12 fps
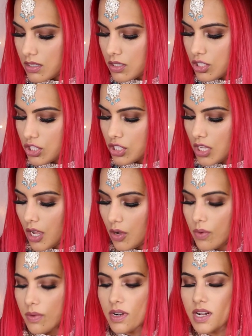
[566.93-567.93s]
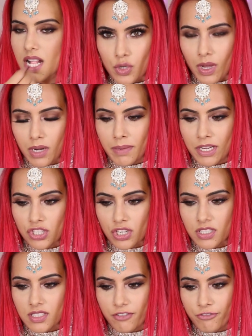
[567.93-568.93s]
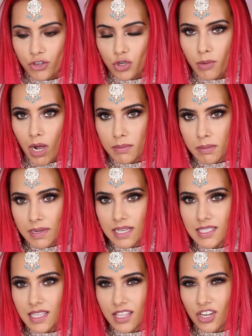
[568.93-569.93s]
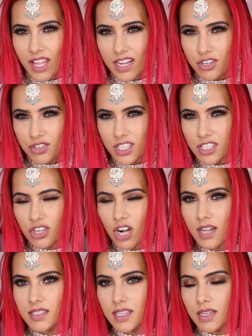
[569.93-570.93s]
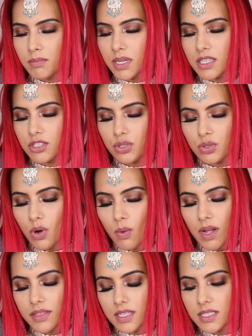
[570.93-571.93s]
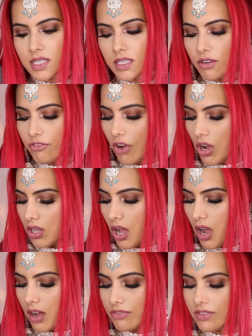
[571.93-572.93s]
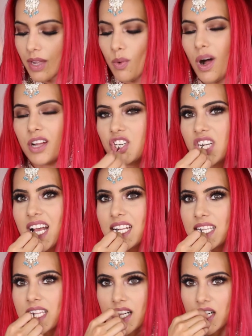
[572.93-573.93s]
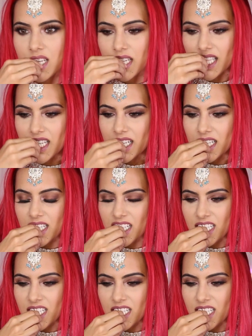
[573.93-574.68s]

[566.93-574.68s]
So you want to make sure it's a few bobby pins and they're like crisscrossing because you don't want this thing to fall off like while you're dancing or something.